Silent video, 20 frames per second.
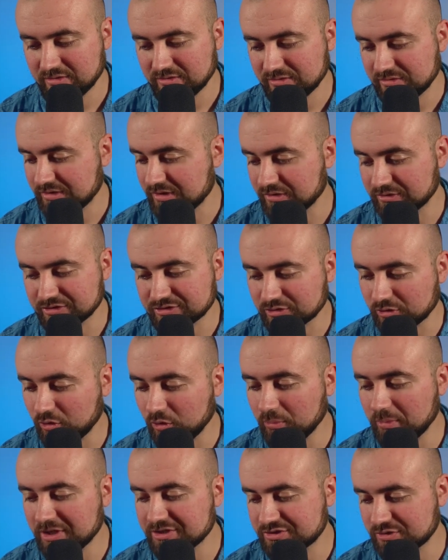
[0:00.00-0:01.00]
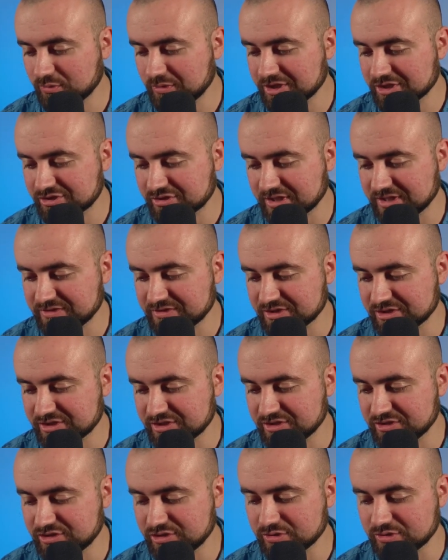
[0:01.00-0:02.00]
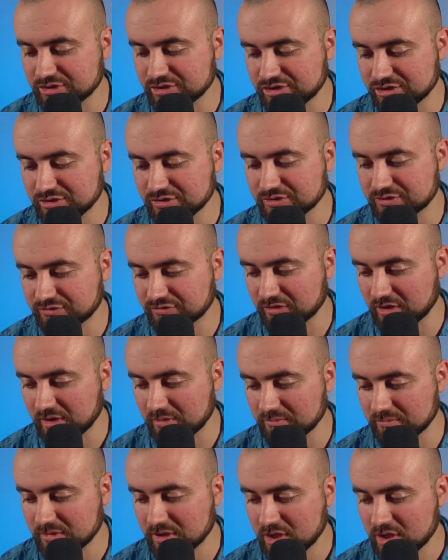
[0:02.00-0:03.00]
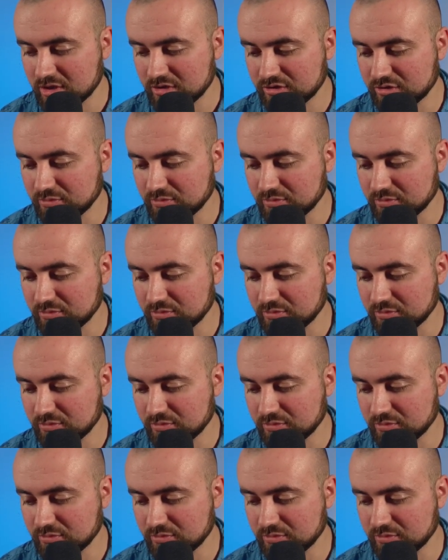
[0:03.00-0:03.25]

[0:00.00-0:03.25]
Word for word: You know, there's a whole bunch of weird transitions you could choose from to